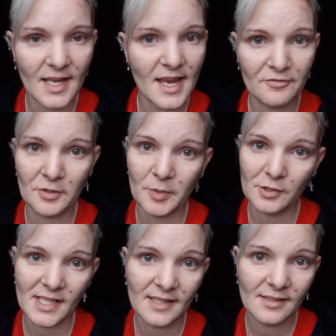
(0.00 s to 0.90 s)

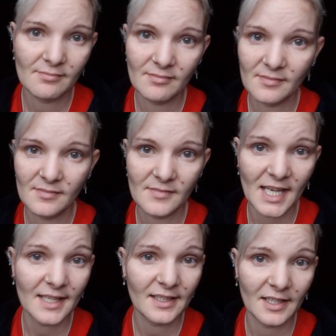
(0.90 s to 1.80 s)
everybody
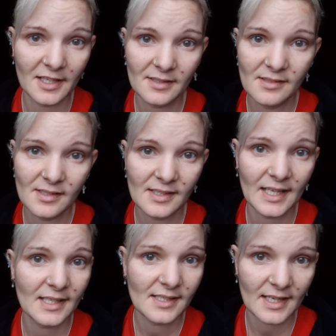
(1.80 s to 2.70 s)
take care,
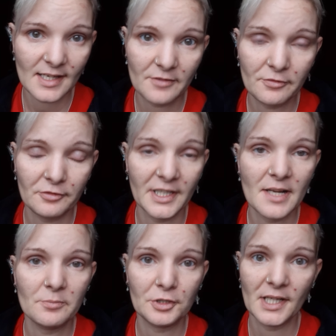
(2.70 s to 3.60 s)
stay safe,
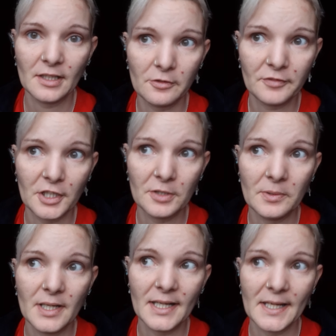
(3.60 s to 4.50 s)
remember I love you,
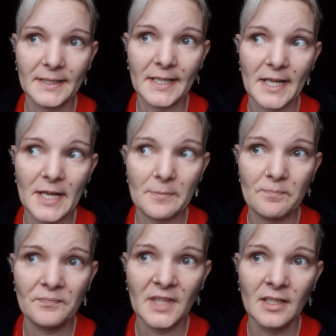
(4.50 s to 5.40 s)
and
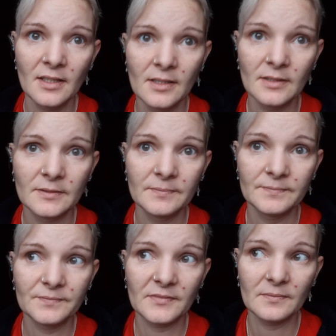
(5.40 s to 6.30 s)

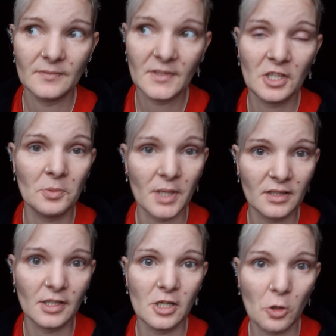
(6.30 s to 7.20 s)
you
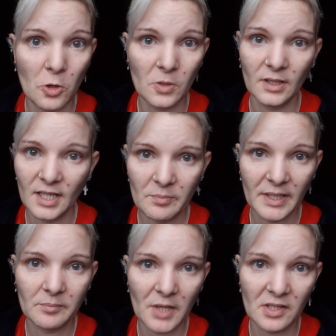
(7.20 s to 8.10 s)
are all a
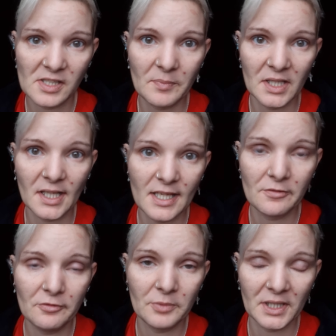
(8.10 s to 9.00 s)
big part of my
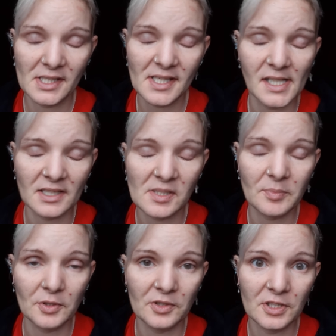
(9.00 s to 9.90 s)
life. When I say I
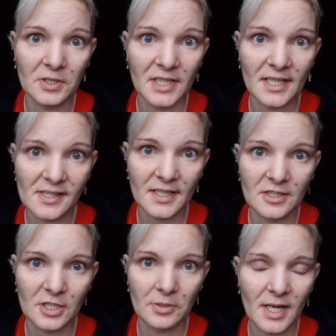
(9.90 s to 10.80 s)
support you, yes, I
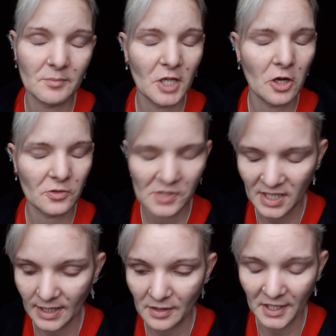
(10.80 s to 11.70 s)
do. I'm
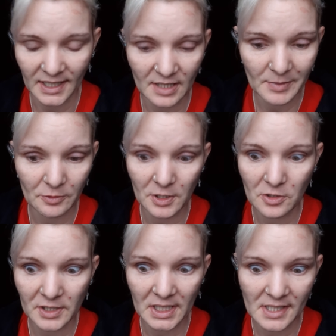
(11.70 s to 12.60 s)
constantly thinking about the
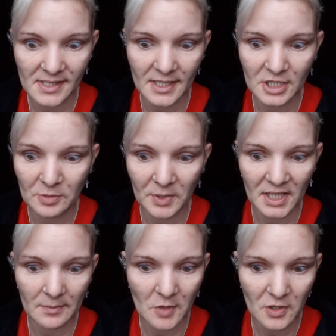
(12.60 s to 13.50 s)
organization when
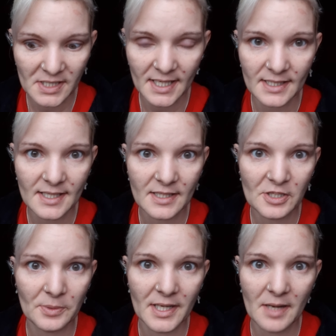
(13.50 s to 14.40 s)
I'm not attending
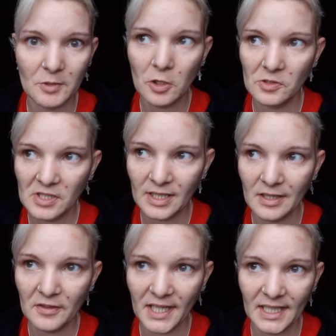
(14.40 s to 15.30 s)
to it. I'm constantly
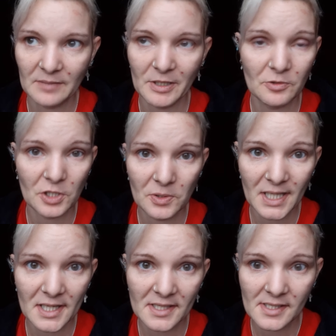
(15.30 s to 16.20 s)
thinking about you
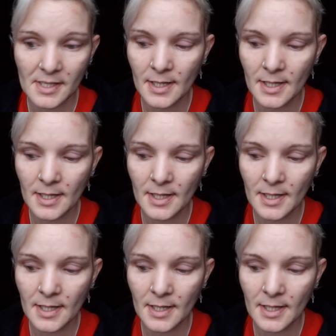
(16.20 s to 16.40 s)
guys.